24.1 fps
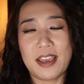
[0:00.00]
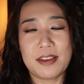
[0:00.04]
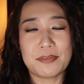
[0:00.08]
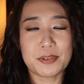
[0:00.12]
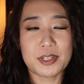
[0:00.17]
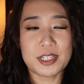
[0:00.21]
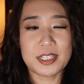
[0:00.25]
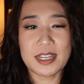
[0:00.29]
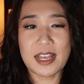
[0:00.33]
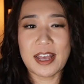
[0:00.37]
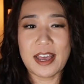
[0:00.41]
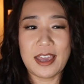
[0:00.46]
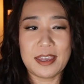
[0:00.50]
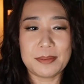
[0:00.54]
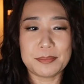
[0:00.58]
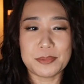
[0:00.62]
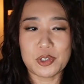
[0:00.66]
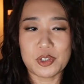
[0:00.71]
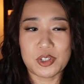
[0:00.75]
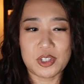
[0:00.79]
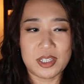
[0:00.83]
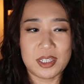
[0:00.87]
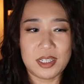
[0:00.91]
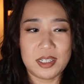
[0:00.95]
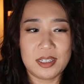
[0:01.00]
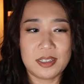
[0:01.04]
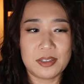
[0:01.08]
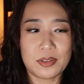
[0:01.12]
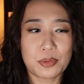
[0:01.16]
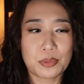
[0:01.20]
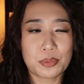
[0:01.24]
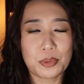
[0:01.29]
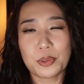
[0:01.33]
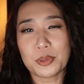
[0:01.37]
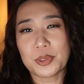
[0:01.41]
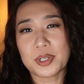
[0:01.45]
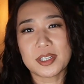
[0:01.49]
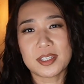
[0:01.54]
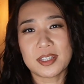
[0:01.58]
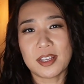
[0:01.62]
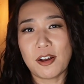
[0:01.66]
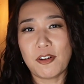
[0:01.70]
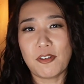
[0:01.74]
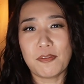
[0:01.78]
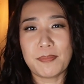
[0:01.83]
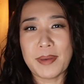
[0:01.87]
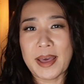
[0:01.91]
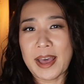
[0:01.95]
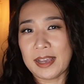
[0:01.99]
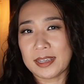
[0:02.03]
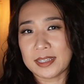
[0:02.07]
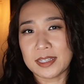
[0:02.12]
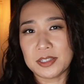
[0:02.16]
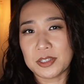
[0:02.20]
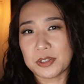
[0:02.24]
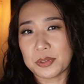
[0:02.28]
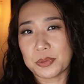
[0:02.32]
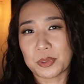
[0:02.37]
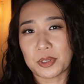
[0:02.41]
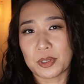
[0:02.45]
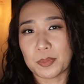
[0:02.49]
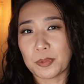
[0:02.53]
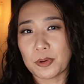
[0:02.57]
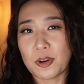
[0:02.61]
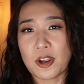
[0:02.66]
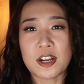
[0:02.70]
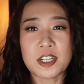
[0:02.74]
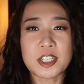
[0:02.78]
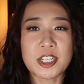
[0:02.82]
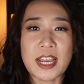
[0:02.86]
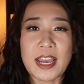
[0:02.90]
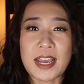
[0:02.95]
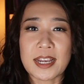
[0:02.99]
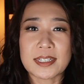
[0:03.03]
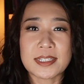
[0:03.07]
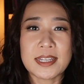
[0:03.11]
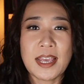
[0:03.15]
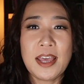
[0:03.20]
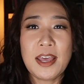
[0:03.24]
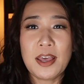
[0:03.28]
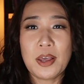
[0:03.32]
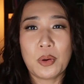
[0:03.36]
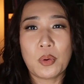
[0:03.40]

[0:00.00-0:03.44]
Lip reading: every time she throws herself back into her project,